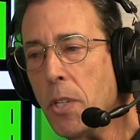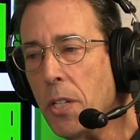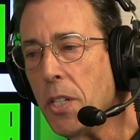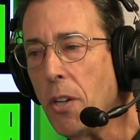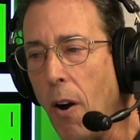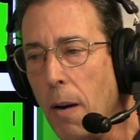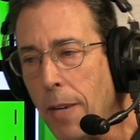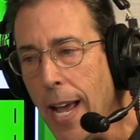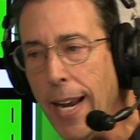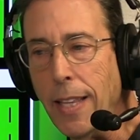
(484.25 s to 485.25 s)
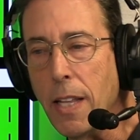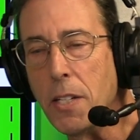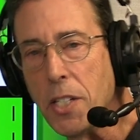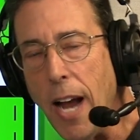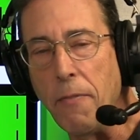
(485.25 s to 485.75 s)
to start getting the
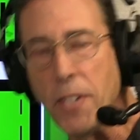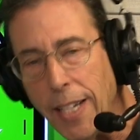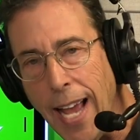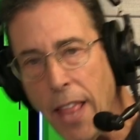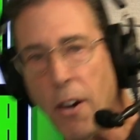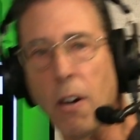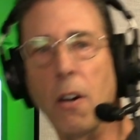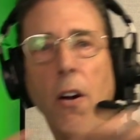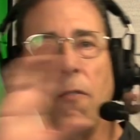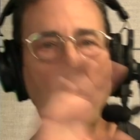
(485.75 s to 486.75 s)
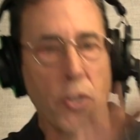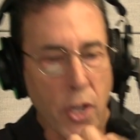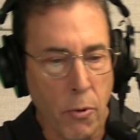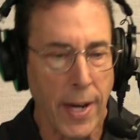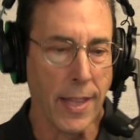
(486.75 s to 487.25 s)
stuff together for
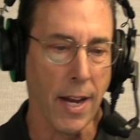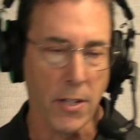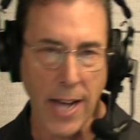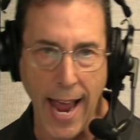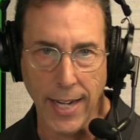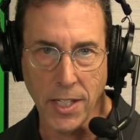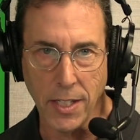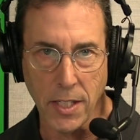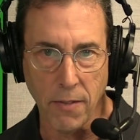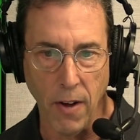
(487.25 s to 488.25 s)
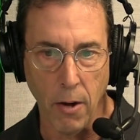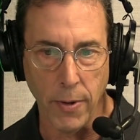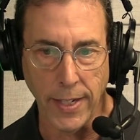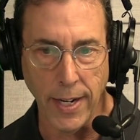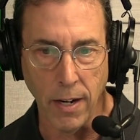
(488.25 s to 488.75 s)
doing their taxes the
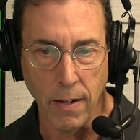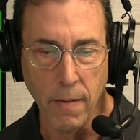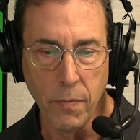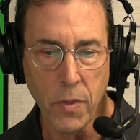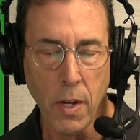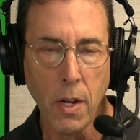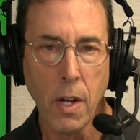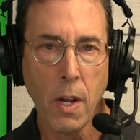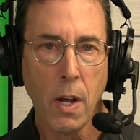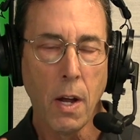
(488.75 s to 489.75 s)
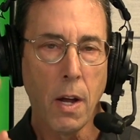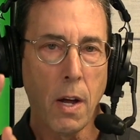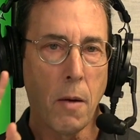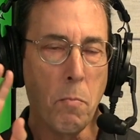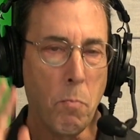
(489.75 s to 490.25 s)
following year.
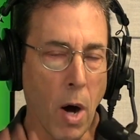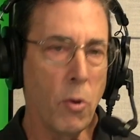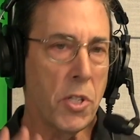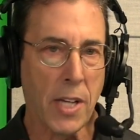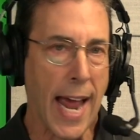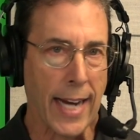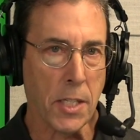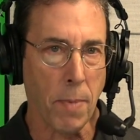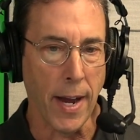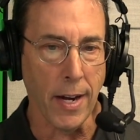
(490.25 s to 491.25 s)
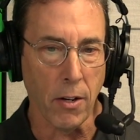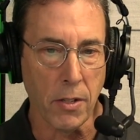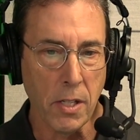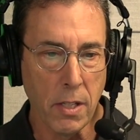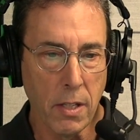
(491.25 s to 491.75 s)
Most
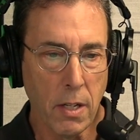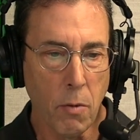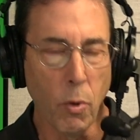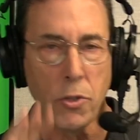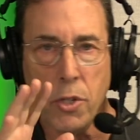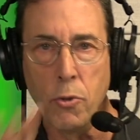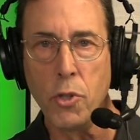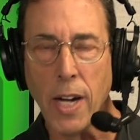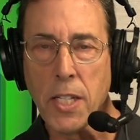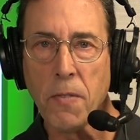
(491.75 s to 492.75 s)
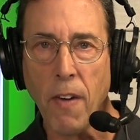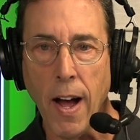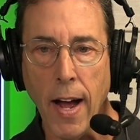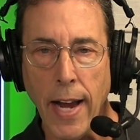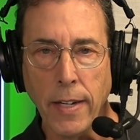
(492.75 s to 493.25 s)
taxpayers will do just
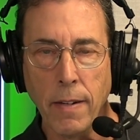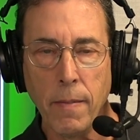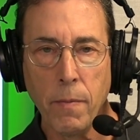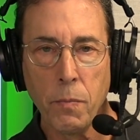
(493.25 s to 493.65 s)
fine